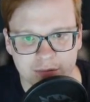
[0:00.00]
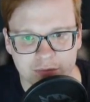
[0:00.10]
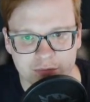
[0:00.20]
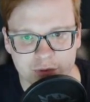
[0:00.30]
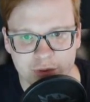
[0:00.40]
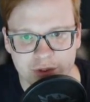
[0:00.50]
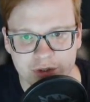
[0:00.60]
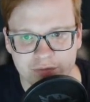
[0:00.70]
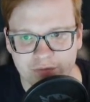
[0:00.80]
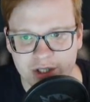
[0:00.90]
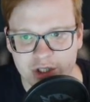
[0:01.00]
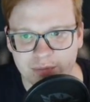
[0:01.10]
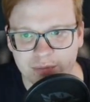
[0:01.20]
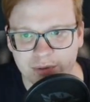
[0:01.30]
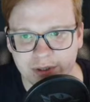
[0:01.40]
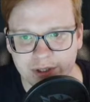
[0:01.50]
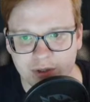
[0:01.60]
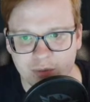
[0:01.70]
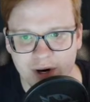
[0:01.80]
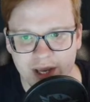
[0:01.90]
fruit, vegetable, and
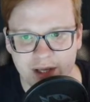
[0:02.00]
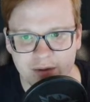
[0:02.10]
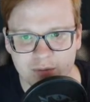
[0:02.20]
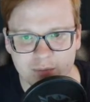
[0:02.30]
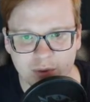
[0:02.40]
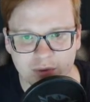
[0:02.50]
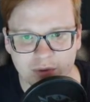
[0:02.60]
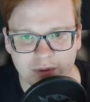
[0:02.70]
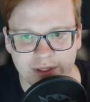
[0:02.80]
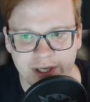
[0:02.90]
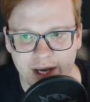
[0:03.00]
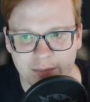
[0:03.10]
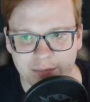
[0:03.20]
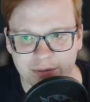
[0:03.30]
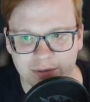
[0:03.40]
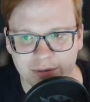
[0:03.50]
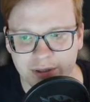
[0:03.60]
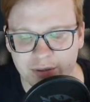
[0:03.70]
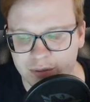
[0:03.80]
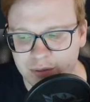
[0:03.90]
grain, broccoli, apple,
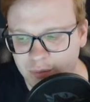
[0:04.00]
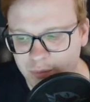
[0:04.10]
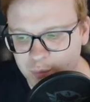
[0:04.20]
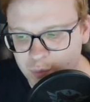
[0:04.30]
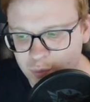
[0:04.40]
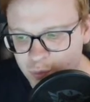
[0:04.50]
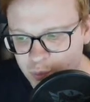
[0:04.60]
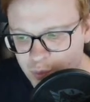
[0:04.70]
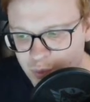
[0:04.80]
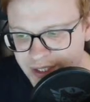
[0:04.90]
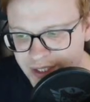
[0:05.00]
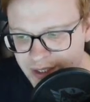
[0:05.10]
and wheat.